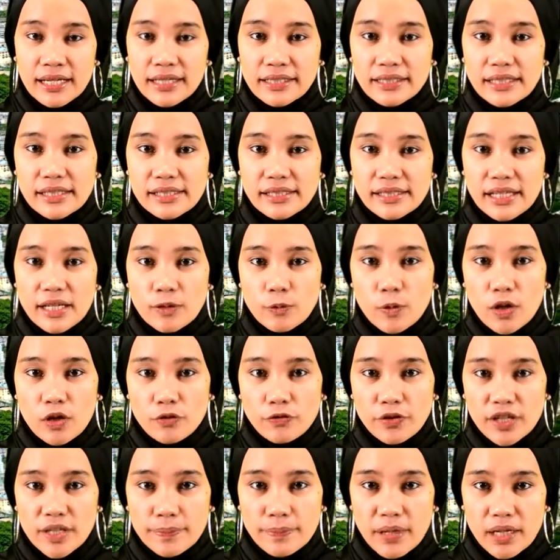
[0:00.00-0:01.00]
The State
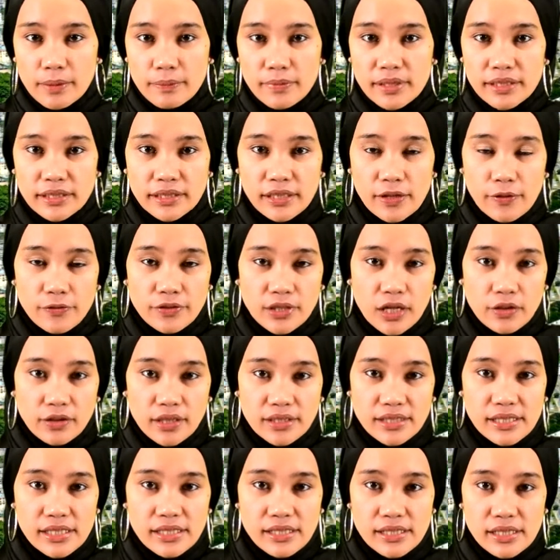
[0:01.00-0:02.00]
Welfare Department gives out
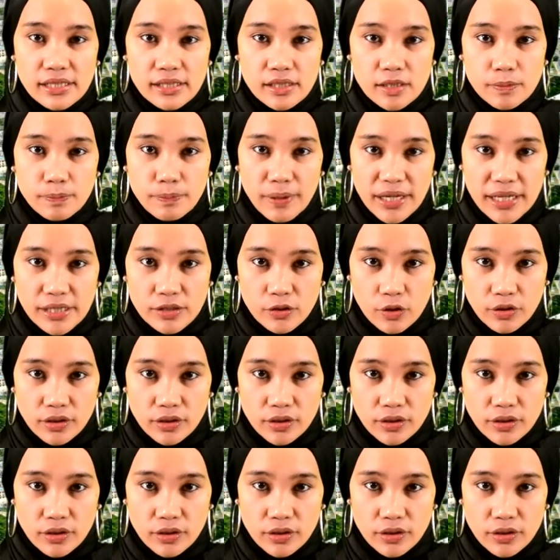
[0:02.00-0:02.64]
assistance based